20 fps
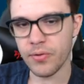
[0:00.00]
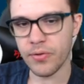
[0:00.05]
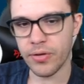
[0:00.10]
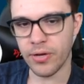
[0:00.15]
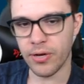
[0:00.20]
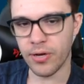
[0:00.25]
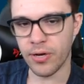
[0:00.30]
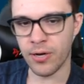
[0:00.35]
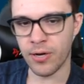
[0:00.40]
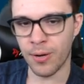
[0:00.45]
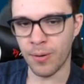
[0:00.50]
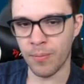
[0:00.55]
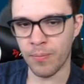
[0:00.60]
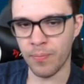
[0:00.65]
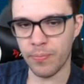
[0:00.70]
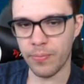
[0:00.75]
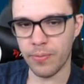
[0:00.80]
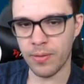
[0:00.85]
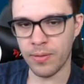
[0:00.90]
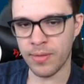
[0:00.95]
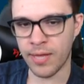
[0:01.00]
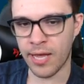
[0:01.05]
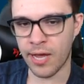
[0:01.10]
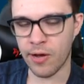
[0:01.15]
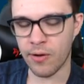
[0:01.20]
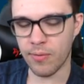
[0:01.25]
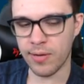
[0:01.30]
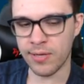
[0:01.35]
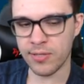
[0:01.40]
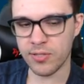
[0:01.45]
Um,
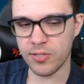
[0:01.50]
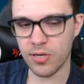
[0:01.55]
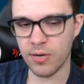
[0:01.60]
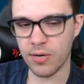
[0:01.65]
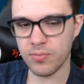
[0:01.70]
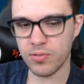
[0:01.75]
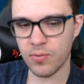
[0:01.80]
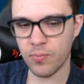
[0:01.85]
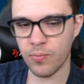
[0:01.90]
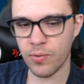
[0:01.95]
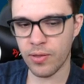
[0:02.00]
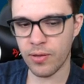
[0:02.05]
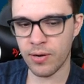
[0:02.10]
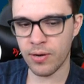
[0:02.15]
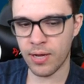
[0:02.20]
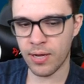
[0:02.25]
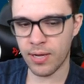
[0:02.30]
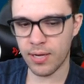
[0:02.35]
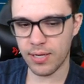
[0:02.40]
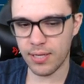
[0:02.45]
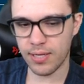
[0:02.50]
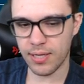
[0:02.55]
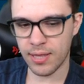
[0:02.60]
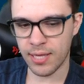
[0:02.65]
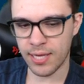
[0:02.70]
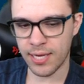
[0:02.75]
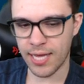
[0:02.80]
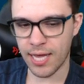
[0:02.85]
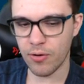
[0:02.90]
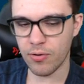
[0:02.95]
now, in terms of whether or not
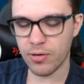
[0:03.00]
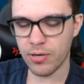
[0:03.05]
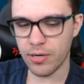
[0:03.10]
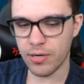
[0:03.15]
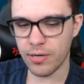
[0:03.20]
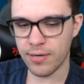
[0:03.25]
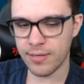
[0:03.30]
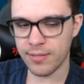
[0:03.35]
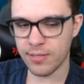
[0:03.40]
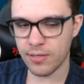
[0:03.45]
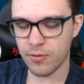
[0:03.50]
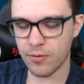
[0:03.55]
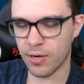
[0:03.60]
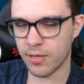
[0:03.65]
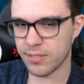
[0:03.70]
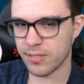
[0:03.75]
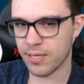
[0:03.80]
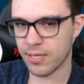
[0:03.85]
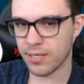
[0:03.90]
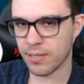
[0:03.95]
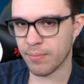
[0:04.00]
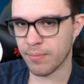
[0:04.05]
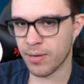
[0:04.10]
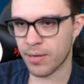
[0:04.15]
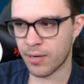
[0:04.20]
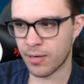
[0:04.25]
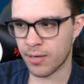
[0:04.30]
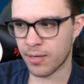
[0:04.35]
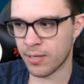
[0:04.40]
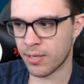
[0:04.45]
like how good it is across like the
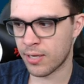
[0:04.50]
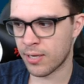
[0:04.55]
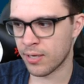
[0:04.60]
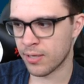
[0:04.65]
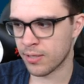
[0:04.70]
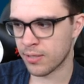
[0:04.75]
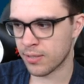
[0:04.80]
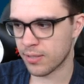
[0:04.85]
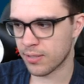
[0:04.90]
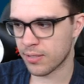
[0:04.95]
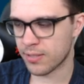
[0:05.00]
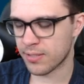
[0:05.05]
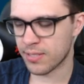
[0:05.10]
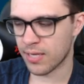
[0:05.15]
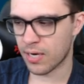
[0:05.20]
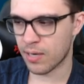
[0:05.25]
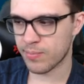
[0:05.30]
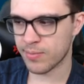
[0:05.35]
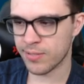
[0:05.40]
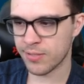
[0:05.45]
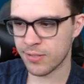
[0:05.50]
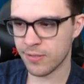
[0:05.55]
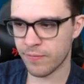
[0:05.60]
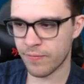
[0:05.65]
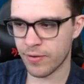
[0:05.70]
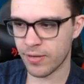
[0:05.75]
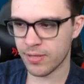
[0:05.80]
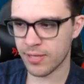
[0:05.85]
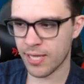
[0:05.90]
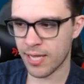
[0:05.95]
meta and setups and stuff
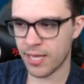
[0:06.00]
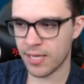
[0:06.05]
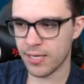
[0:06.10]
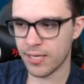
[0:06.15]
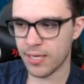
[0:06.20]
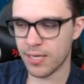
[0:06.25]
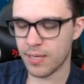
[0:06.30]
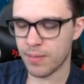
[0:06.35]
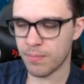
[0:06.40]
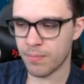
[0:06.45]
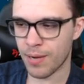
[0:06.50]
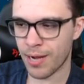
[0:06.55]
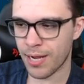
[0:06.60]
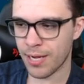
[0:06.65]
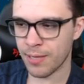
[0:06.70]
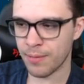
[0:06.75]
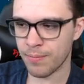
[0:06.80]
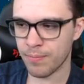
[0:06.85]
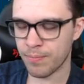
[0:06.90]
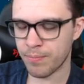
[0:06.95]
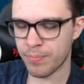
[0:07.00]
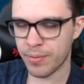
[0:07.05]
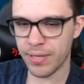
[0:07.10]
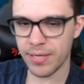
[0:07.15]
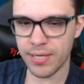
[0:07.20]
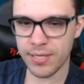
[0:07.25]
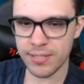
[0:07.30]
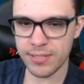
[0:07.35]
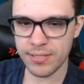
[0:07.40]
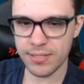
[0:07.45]
like that, my
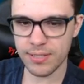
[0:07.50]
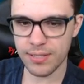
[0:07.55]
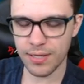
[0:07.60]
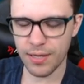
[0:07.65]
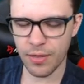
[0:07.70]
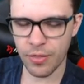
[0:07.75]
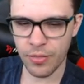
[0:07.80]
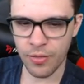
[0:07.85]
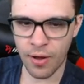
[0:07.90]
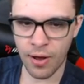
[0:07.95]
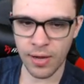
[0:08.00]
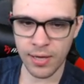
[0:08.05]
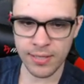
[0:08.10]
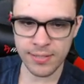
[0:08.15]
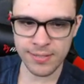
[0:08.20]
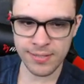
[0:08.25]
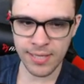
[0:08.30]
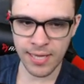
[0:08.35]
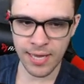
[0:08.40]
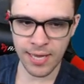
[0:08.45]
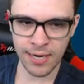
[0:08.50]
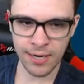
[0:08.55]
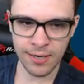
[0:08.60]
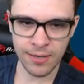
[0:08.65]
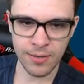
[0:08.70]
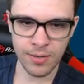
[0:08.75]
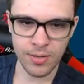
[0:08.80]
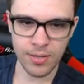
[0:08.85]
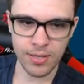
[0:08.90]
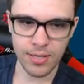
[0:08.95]
biggest thought is that
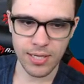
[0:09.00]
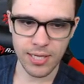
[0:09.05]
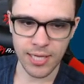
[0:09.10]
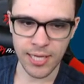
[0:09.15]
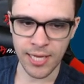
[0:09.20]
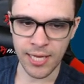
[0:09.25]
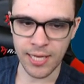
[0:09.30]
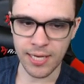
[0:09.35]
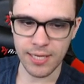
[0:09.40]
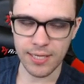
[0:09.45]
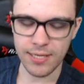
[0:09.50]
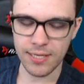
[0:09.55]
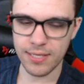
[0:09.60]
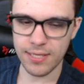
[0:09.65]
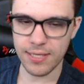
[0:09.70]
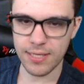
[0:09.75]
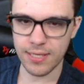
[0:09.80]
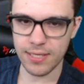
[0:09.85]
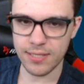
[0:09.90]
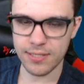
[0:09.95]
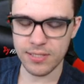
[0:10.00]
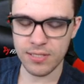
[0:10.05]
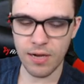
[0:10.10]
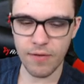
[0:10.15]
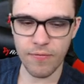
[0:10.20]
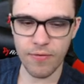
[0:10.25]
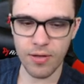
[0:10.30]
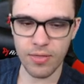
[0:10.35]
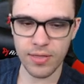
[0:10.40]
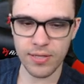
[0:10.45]
it
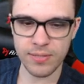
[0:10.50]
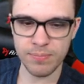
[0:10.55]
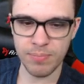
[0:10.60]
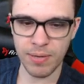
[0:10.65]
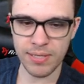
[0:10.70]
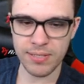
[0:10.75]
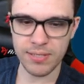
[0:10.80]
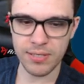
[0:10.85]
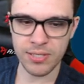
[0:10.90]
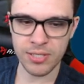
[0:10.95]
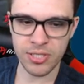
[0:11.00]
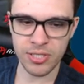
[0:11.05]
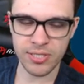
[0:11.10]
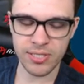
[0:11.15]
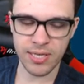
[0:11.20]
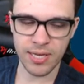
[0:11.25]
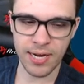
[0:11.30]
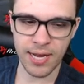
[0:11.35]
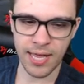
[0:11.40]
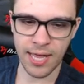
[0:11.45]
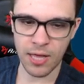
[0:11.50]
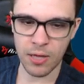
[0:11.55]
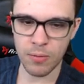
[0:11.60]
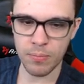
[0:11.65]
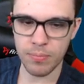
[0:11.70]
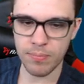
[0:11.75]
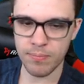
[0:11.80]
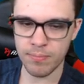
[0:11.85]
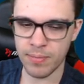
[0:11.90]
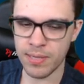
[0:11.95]
Sephiroth is basically just gonna
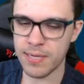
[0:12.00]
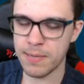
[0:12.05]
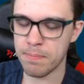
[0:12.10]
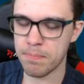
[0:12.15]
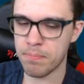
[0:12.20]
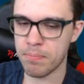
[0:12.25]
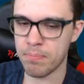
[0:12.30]
help make